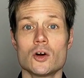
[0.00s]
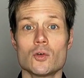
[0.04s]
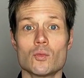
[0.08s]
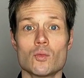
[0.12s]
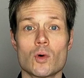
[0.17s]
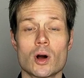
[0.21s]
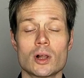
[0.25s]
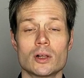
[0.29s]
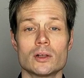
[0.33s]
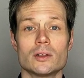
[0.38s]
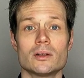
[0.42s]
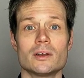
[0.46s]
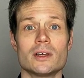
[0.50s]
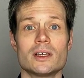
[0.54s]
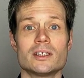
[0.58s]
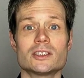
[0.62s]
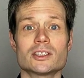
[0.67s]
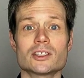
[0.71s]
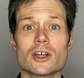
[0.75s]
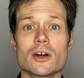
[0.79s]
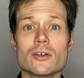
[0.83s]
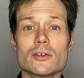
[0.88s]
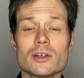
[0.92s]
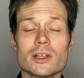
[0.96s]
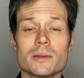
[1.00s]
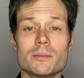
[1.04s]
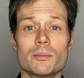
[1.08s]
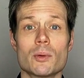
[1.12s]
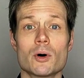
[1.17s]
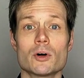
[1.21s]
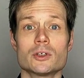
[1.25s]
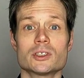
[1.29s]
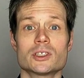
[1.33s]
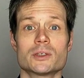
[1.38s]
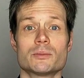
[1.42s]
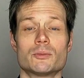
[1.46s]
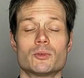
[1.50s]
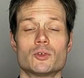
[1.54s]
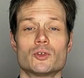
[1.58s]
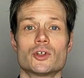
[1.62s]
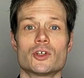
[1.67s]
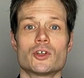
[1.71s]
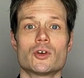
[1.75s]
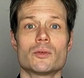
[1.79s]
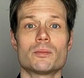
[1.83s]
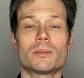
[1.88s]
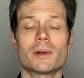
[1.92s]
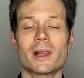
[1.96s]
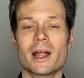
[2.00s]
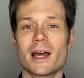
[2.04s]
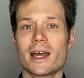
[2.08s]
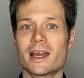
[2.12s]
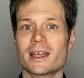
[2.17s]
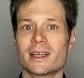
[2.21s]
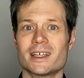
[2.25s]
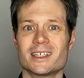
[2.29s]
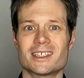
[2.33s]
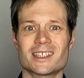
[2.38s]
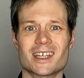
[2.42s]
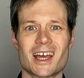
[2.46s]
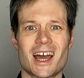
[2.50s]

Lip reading: Well, it's totally possible that your playing is